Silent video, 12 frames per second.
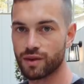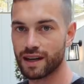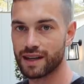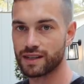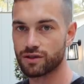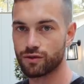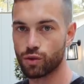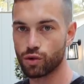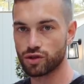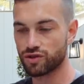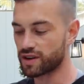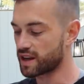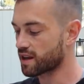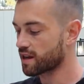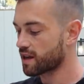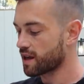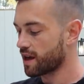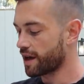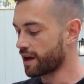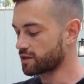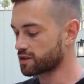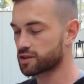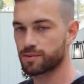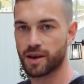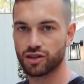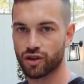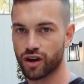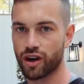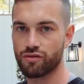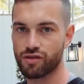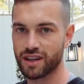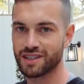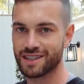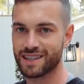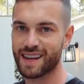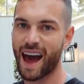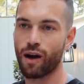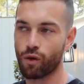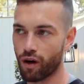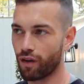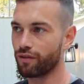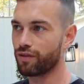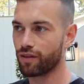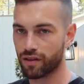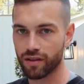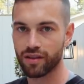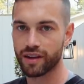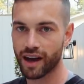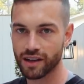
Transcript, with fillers: with 1 litre of water in it, just to make sure I don't rinse this out of the